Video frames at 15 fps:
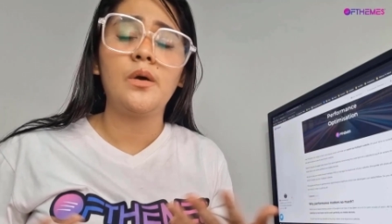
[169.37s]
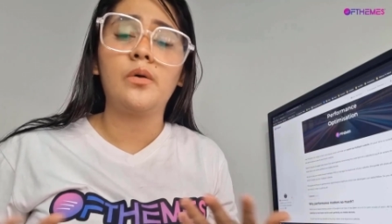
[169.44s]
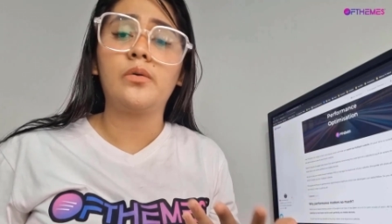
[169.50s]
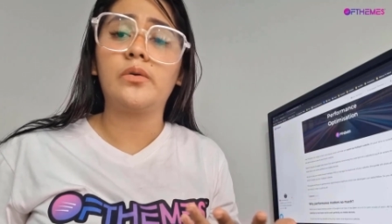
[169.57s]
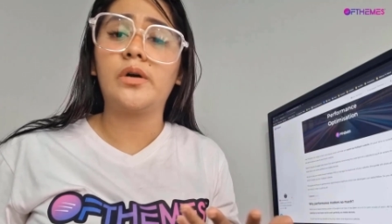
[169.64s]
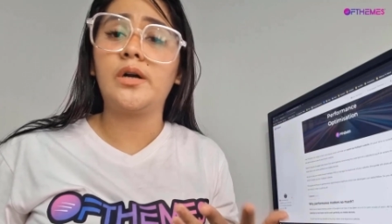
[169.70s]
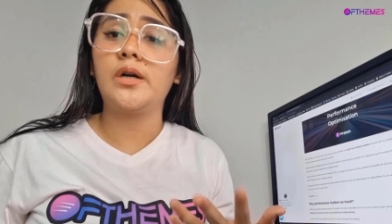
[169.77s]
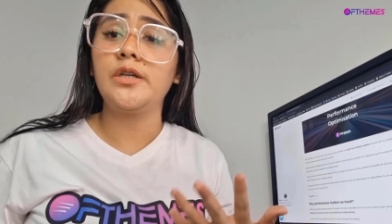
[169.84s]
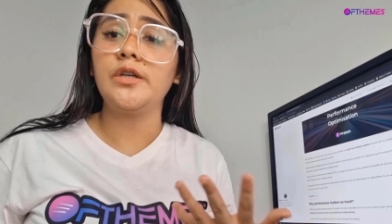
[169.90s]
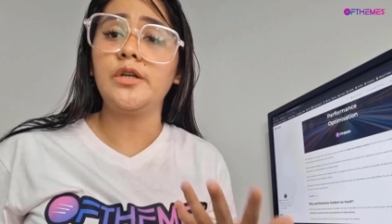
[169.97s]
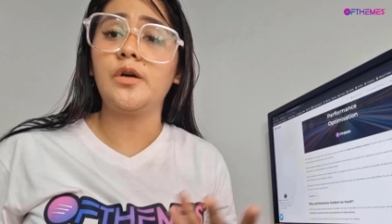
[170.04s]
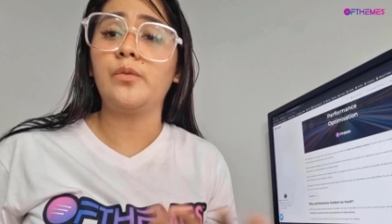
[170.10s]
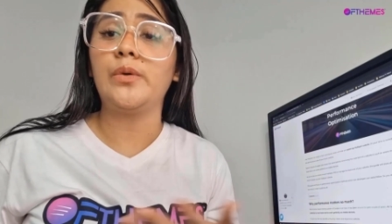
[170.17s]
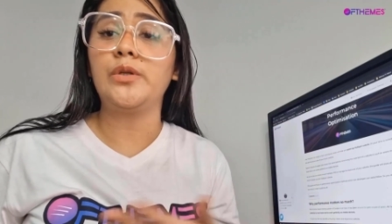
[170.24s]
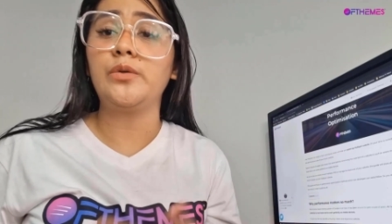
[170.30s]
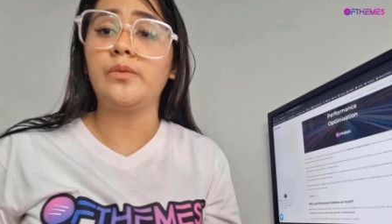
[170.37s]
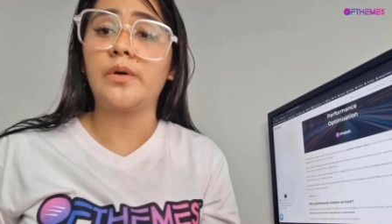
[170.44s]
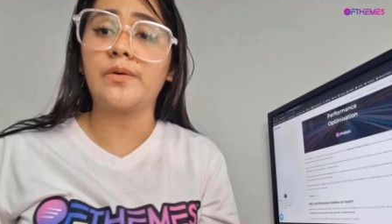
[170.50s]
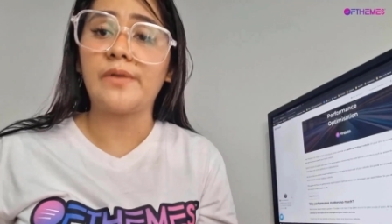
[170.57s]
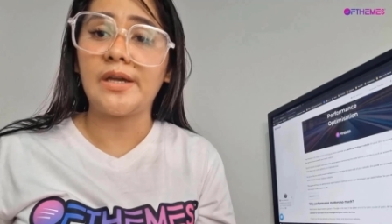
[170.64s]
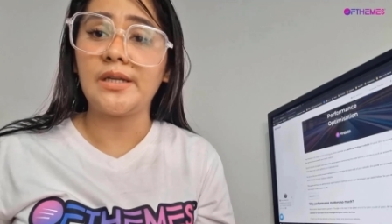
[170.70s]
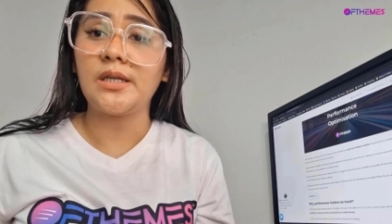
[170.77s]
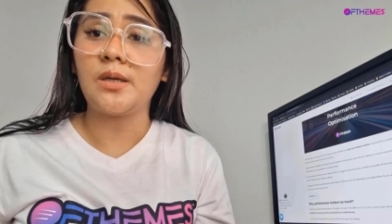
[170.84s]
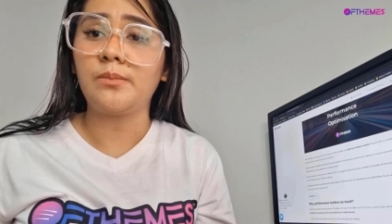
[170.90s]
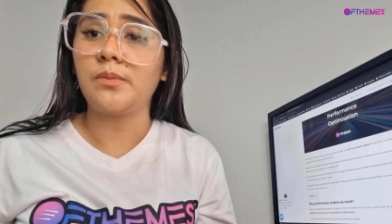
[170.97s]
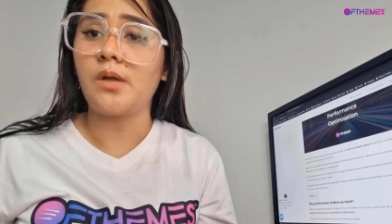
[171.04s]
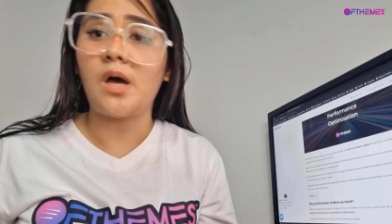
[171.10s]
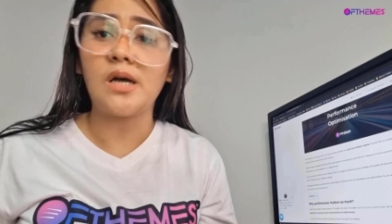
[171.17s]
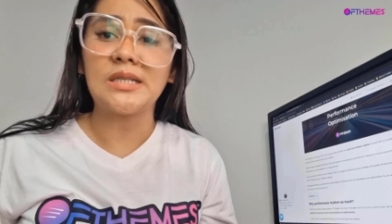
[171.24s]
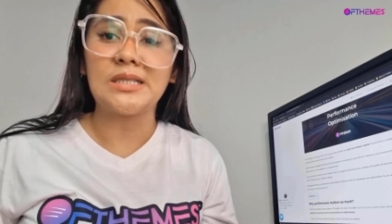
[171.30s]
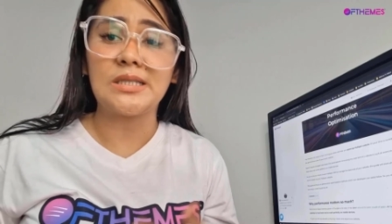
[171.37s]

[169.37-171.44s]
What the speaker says: or when you are writing a blog.